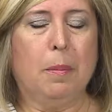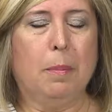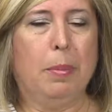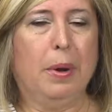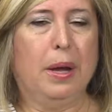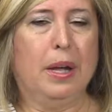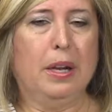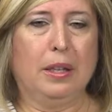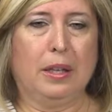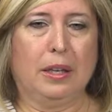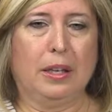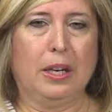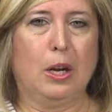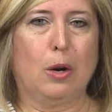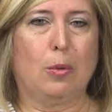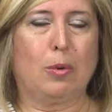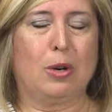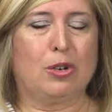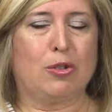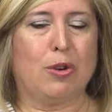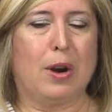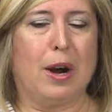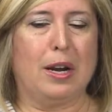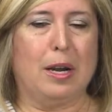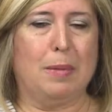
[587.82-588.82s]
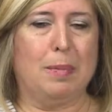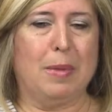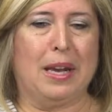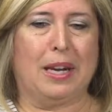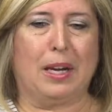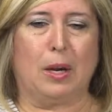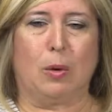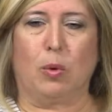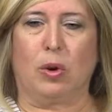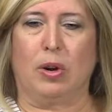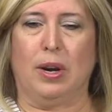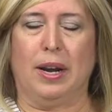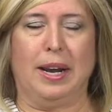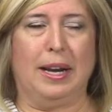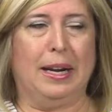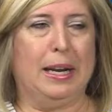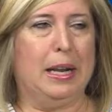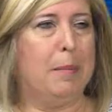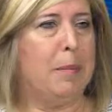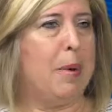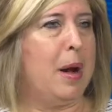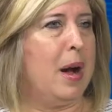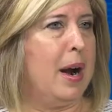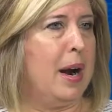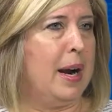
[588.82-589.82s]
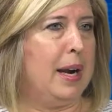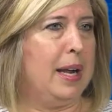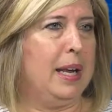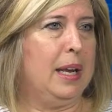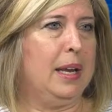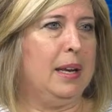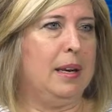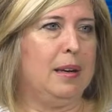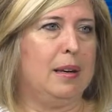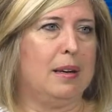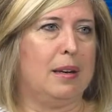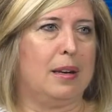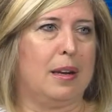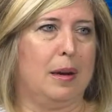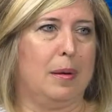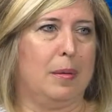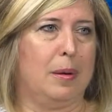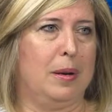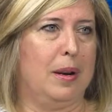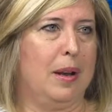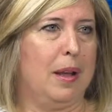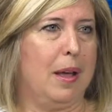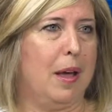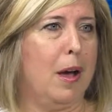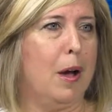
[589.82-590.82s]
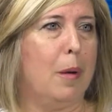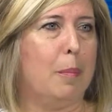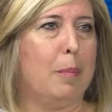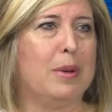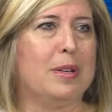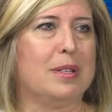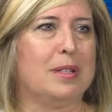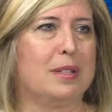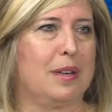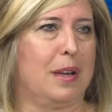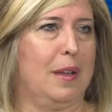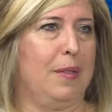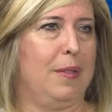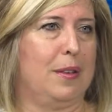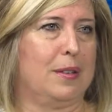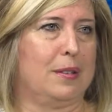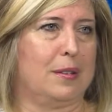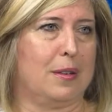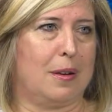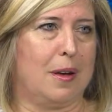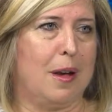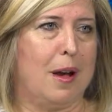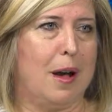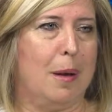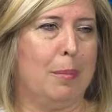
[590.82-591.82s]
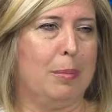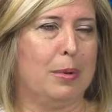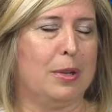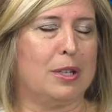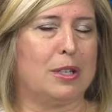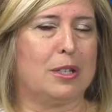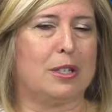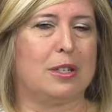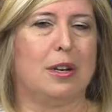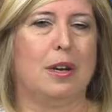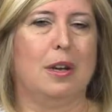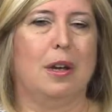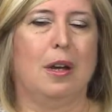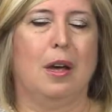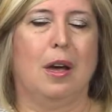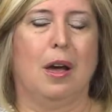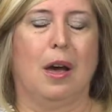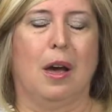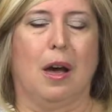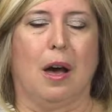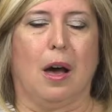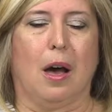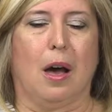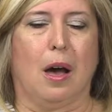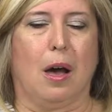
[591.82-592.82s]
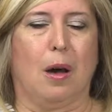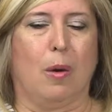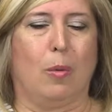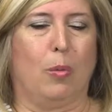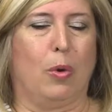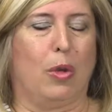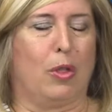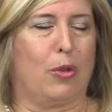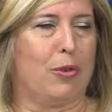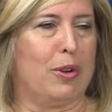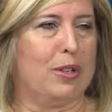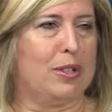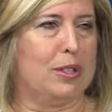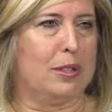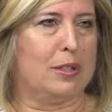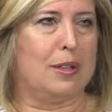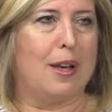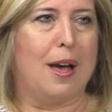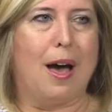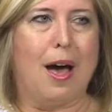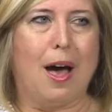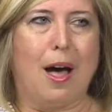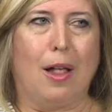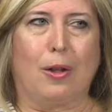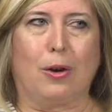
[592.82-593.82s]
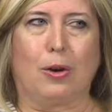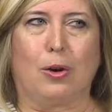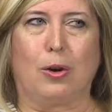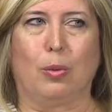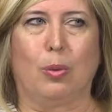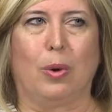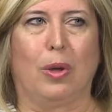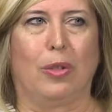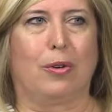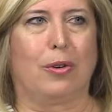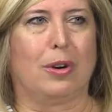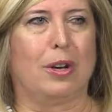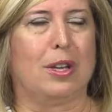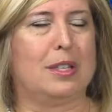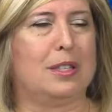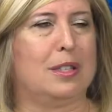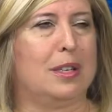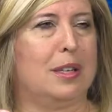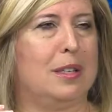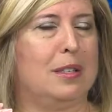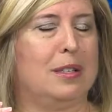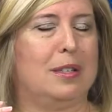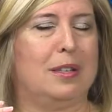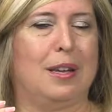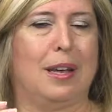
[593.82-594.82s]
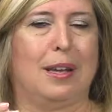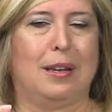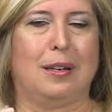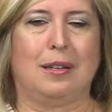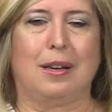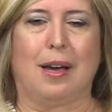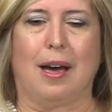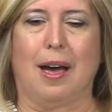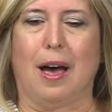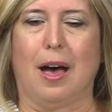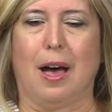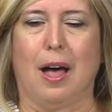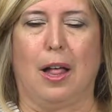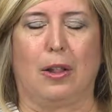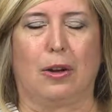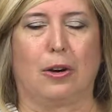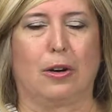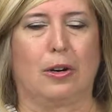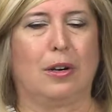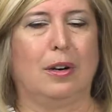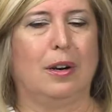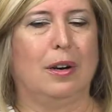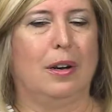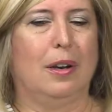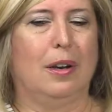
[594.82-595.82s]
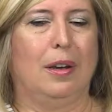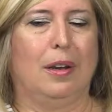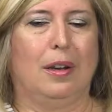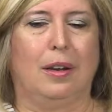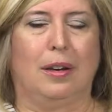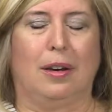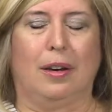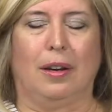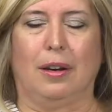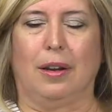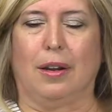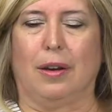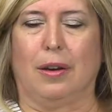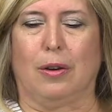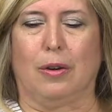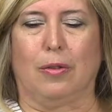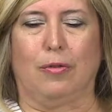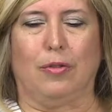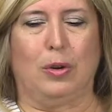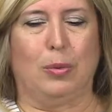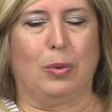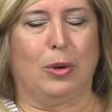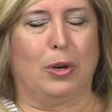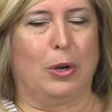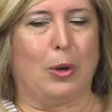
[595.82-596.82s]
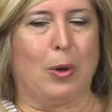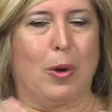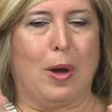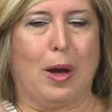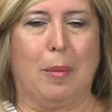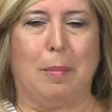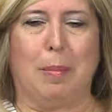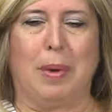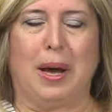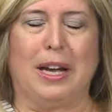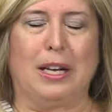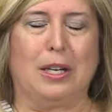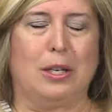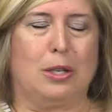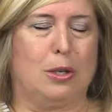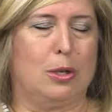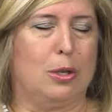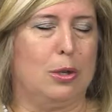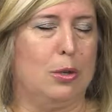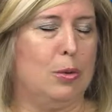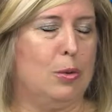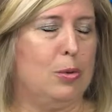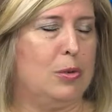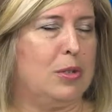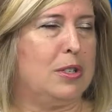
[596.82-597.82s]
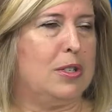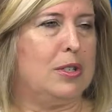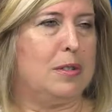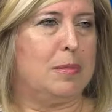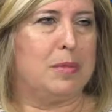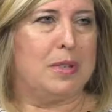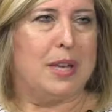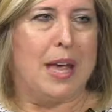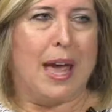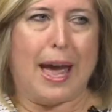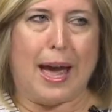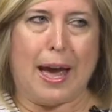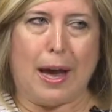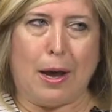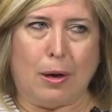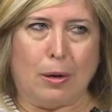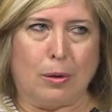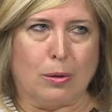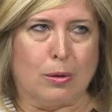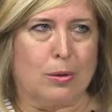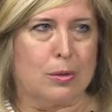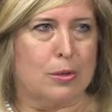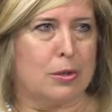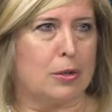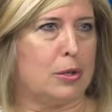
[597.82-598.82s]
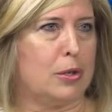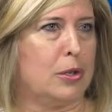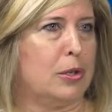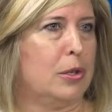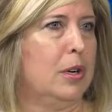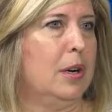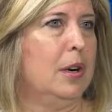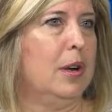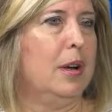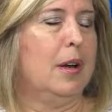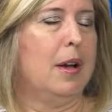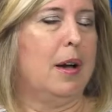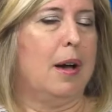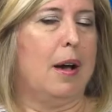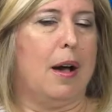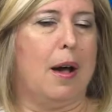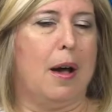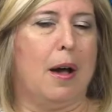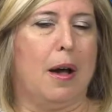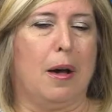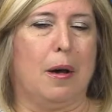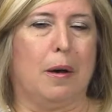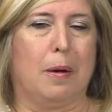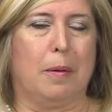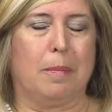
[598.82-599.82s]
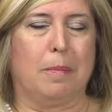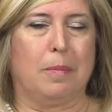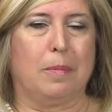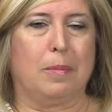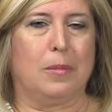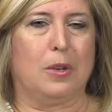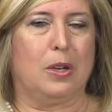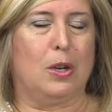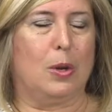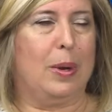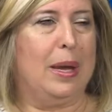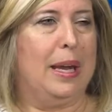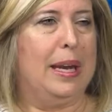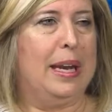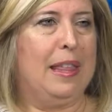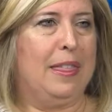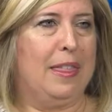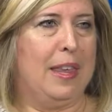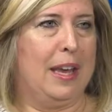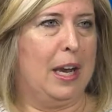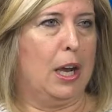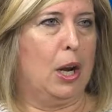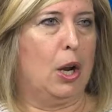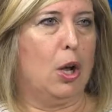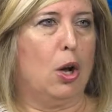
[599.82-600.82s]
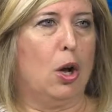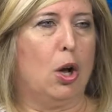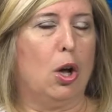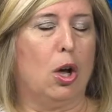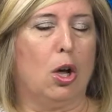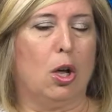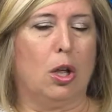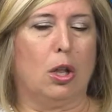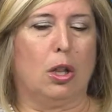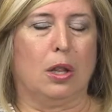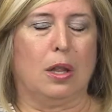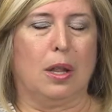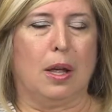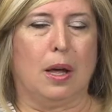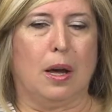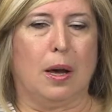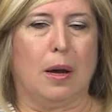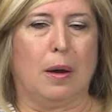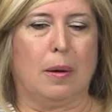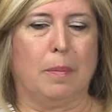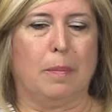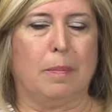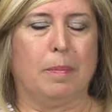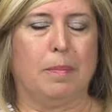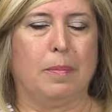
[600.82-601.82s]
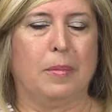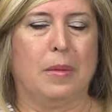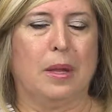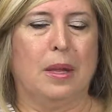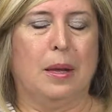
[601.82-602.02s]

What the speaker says: But, you know, we're trying to make it where anybody can help us get this accomplished, whether it's $1, whether it's a $10, you know, if you want to go out and buy two towels or you know, anything at all.